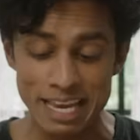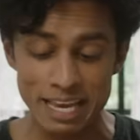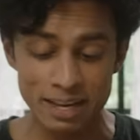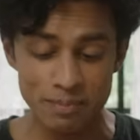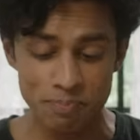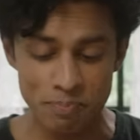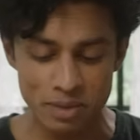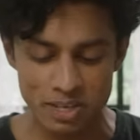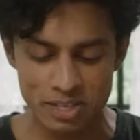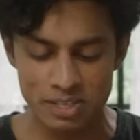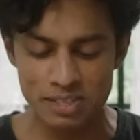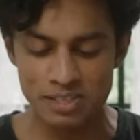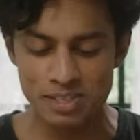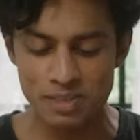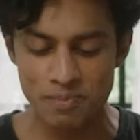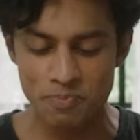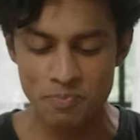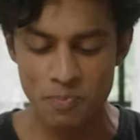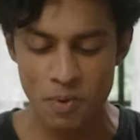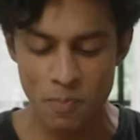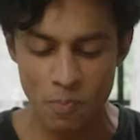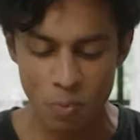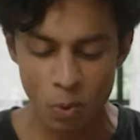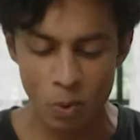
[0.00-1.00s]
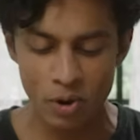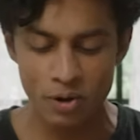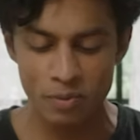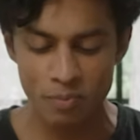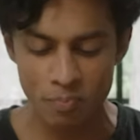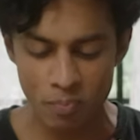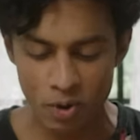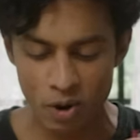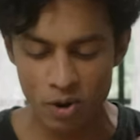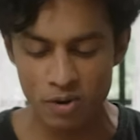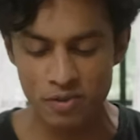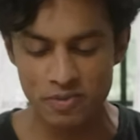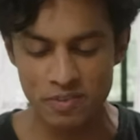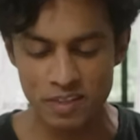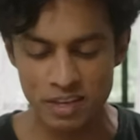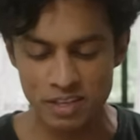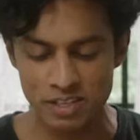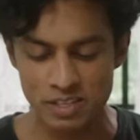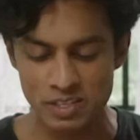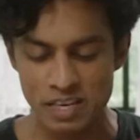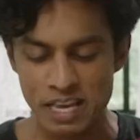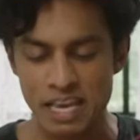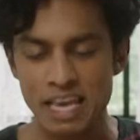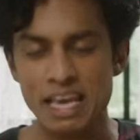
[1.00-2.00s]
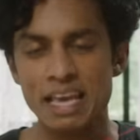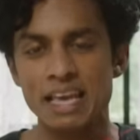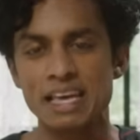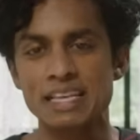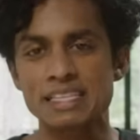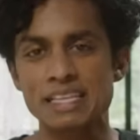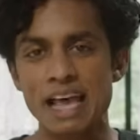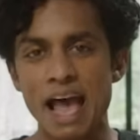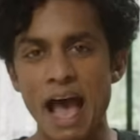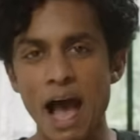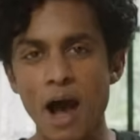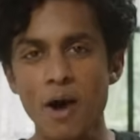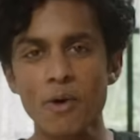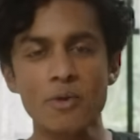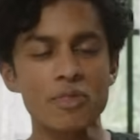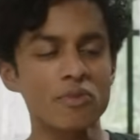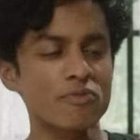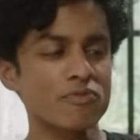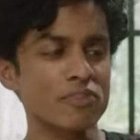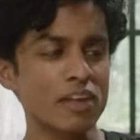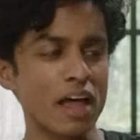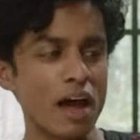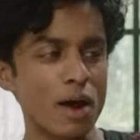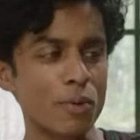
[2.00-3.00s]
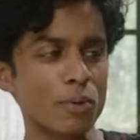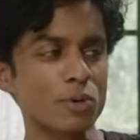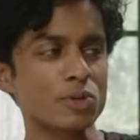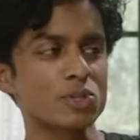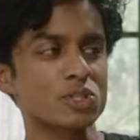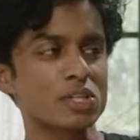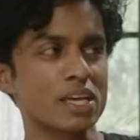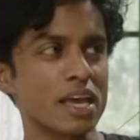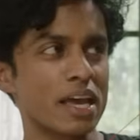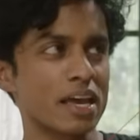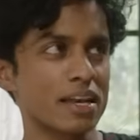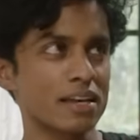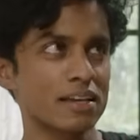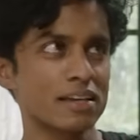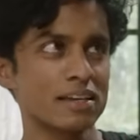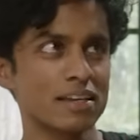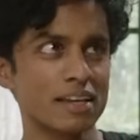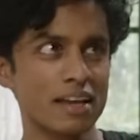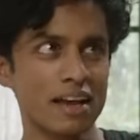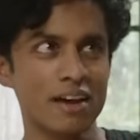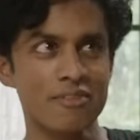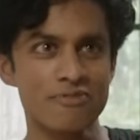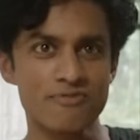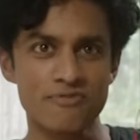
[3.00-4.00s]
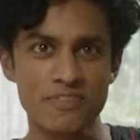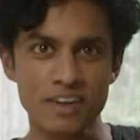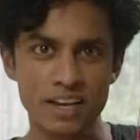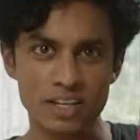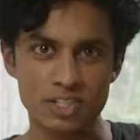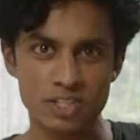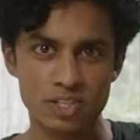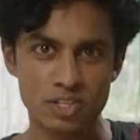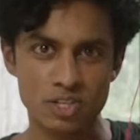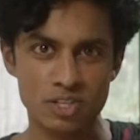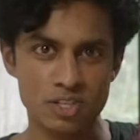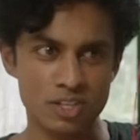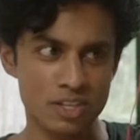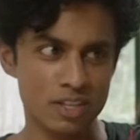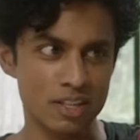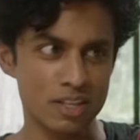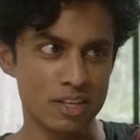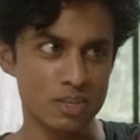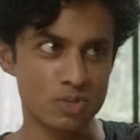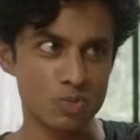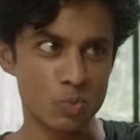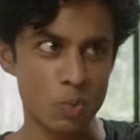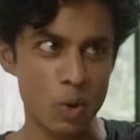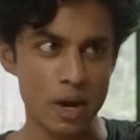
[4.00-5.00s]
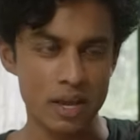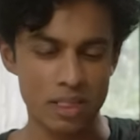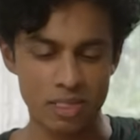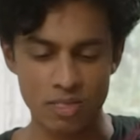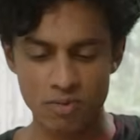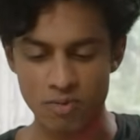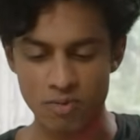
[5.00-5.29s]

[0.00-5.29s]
it, because the important part of this is how the flowers get affixed to this white